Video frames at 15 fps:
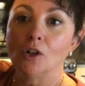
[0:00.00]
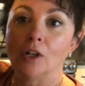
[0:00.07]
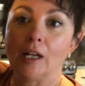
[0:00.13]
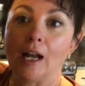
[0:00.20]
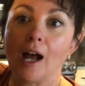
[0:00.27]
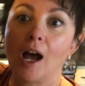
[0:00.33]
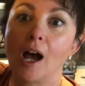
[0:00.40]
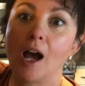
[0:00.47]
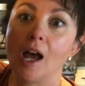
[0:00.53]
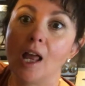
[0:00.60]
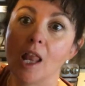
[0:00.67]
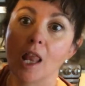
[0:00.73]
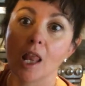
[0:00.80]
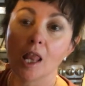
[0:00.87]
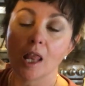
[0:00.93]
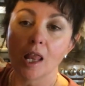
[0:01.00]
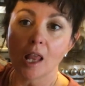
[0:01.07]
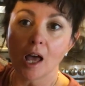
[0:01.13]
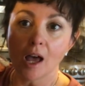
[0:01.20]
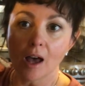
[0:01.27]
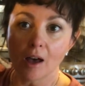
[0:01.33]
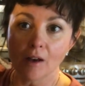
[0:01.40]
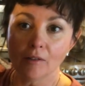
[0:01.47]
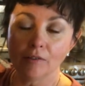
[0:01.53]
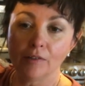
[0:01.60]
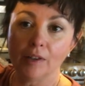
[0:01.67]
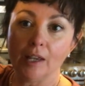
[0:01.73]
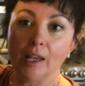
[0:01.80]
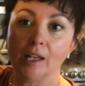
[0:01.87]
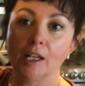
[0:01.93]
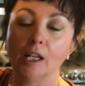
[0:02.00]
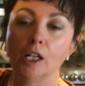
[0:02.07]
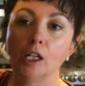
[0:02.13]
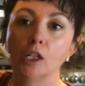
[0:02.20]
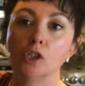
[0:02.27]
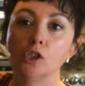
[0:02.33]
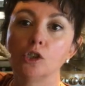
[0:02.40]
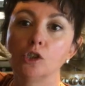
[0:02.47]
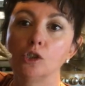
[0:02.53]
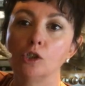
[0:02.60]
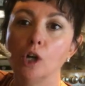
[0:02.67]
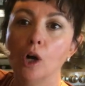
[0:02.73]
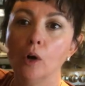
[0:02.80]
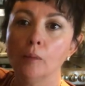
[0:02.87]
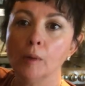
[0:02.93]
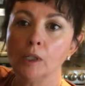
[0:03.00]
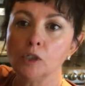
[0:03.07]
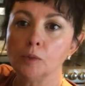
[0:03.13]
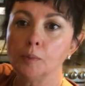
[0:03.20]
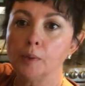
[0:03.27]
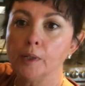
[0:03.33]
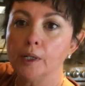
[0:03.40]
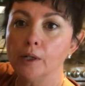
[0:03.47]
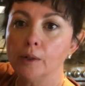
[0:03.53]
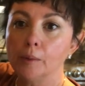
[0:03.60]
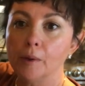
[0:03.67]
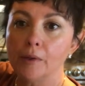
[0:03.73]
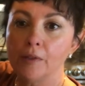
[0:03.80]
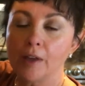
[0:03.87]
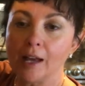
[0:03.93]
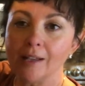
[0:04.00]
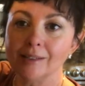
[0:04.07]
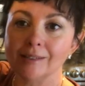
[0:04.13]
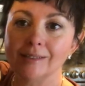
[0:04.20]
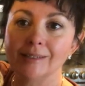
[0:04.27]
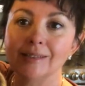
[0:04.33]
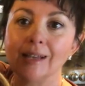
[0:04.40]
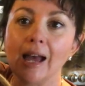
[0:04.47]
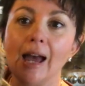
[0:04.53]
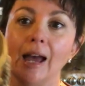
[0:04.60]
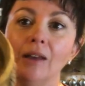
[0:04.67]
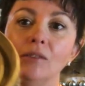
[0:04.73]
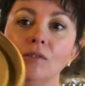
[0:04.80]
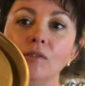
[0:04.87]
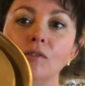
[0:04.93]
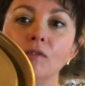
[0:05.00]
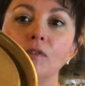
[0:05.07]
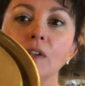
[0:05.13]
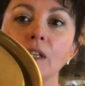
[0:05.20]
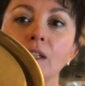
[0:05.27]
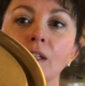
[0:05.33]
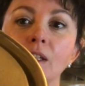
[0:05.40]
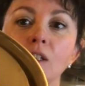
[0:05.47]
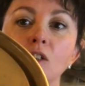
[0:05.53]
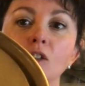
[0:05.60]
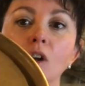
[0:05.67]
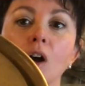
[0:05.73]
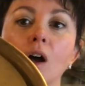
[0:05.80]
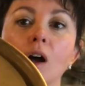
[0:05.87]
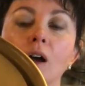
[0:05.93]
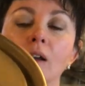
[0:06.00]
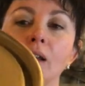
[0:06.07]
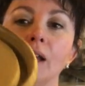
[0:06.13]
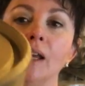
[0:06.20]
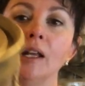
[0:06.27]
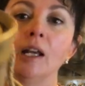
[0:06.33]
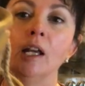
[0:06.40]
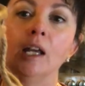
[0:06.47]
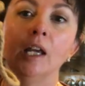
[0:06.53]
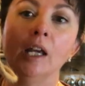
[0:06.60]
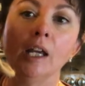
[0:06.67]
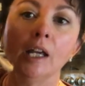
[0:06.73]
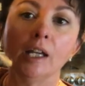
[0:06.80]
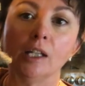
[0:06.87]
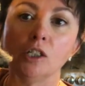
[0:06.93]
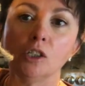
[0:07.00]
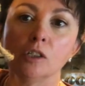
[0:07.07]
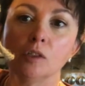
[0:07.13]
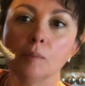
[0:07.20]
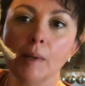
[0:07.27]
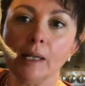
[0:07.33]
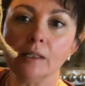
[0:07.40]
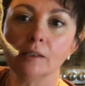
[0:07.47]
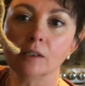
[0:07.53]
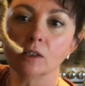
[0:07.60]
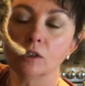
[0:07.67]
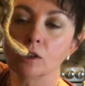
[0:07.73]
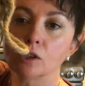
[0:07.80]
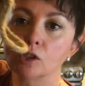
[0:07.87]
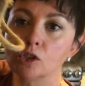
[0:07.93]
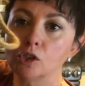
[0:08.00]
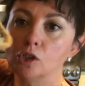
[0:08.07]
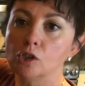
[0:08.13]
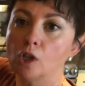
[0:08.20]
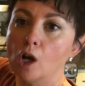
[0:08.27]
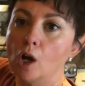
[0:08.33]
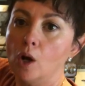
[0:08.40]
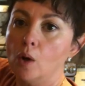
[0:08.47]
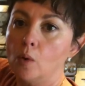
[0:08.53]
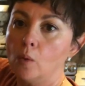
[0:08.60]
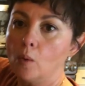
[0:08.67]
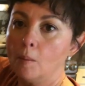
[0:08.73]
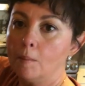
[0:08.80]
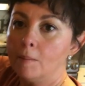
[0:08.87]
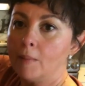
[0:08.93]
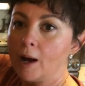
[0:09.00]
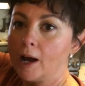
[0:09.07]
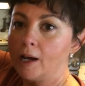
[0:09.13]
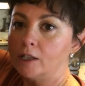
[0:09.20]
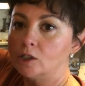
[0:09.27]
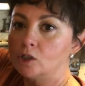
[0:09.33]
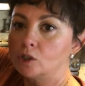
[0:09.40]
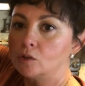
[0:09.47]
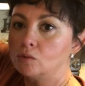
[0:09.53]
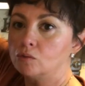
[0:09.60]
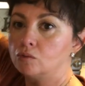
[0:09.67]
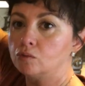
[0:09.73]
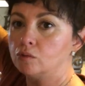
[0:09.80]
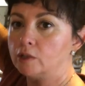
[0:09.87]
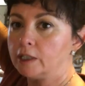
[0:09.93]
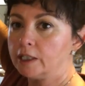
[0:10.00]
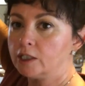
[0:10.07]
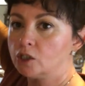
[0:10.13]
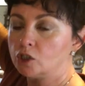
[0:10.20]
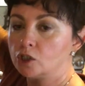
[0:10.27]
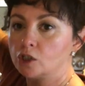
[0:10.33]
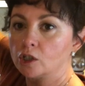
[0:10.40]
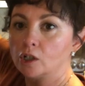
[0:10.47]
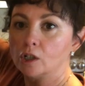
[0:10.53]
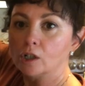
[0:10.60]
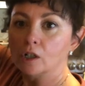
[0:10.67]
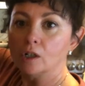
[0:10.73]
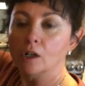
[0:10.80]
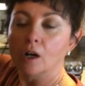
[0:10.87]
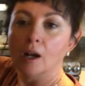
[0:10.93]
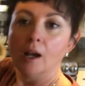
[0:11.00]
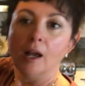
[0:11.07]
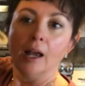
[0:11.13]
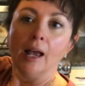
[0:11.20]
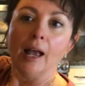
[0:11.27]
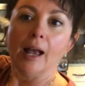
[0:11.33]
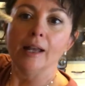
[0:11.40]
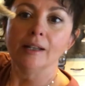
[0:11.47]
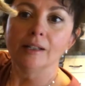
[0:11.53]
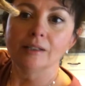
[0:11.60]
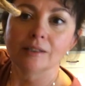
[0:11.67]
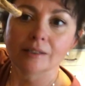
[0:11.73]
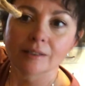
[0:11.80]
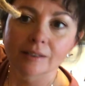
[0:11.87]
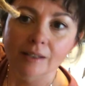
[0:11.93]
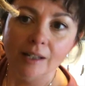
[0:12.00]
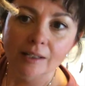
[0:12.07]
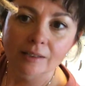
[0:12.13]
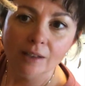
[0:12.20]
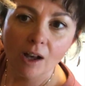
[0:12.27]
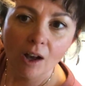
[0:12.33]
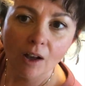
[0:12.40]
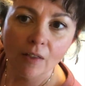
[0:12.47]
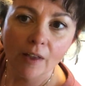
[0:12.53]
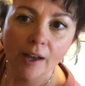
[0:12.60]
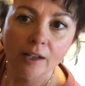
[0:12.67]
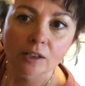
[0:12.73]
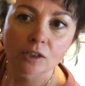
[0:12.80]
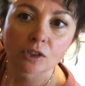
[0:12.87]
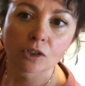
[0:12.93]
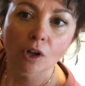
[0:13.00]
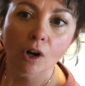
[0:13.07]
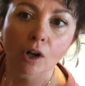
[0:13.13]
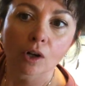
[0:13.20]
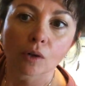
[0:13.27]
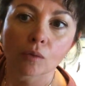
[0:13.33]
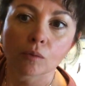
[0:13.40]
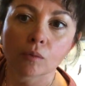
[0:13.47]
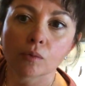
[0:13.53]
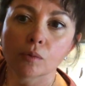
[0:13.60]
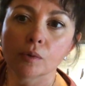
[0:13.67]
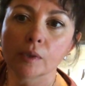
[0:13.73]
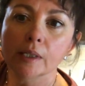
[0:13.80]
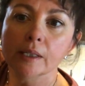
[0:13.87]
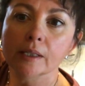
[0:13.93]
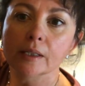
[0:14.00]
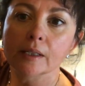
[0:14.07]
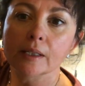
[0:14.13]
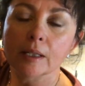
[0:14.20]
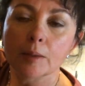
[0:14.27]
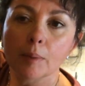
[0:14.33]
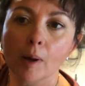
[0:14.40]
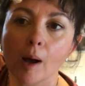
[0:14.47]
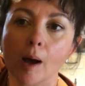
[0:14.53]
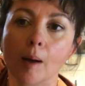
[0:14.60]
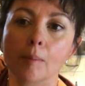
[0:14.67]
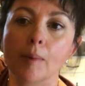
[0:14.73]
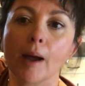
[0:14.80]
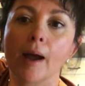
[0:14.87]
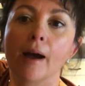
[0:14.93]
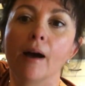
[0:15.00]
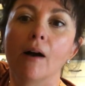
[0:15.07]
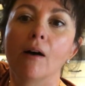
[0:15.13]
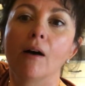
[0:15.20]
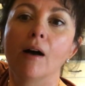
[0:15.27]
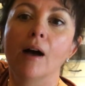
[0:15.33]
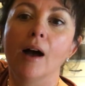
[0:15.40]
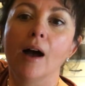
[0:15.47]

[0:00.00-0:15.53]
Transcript: on it. I love it. It is so much prettier with that satin finish on it. It just makes it look so much richer. And it just lets all that dark really pop out.